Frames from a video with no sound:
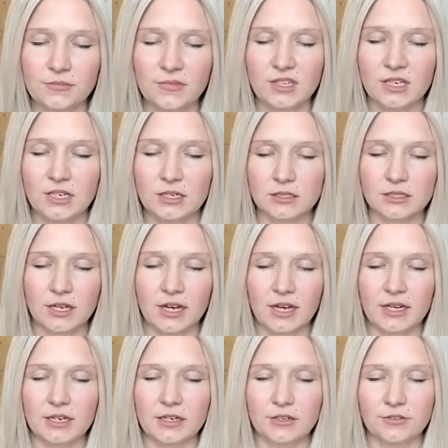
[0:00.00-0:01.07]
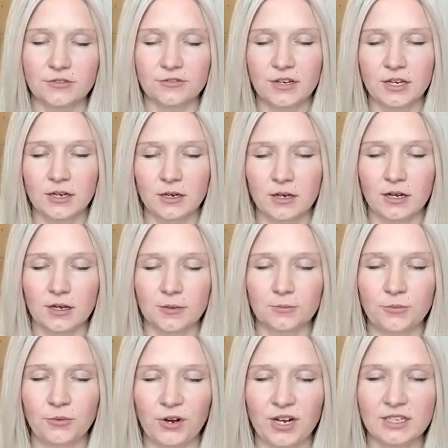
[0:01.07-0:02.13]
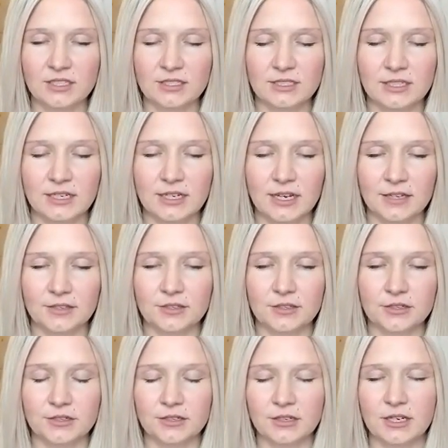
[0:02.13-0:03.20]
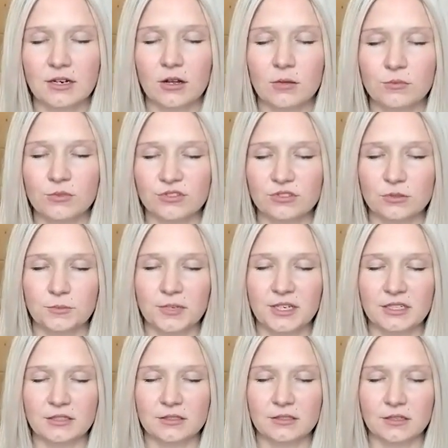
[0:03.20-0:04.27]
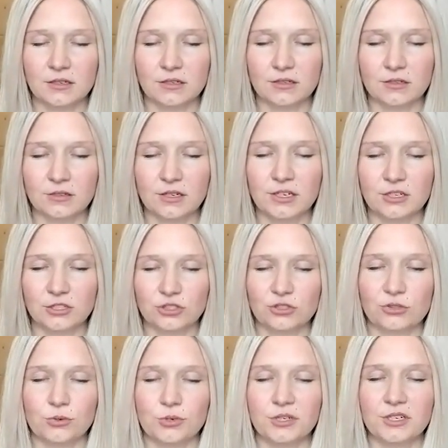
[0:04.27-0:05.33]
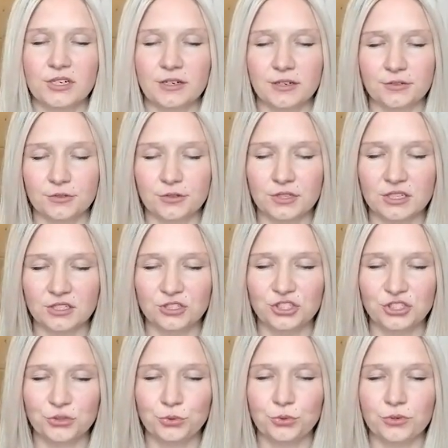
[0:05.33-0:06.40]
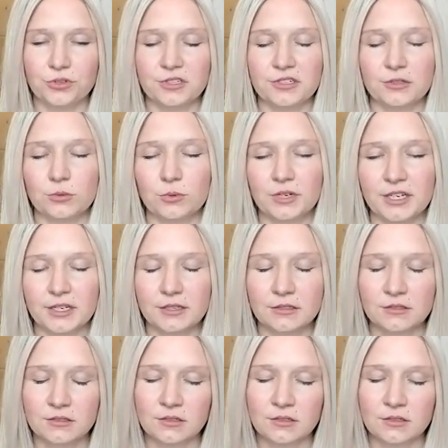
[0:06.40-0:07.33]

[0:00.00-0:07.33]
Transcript: And it's kind of um, pressed together. It almost makes a, an extraordinary looking jewel in a way.